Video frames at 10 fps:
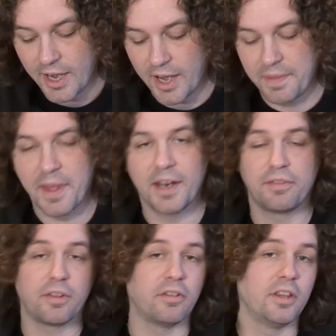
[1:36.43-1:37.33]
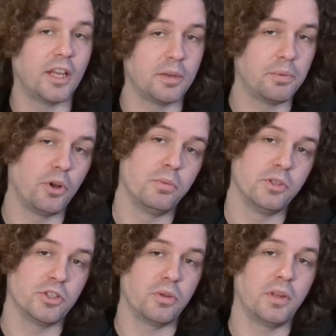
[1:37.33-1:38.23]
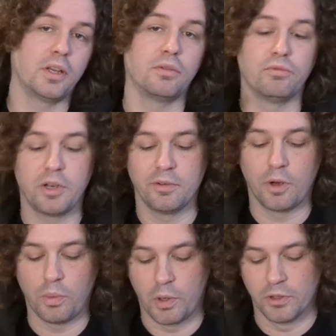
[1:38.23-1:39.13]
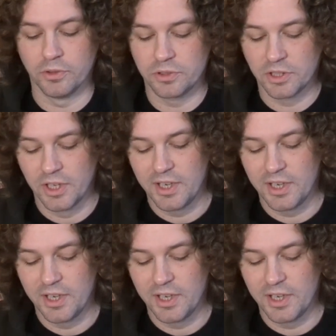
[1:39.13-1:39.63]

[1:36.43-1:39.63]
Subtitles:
And then if they're in their deployment zone, they can reroll 1s.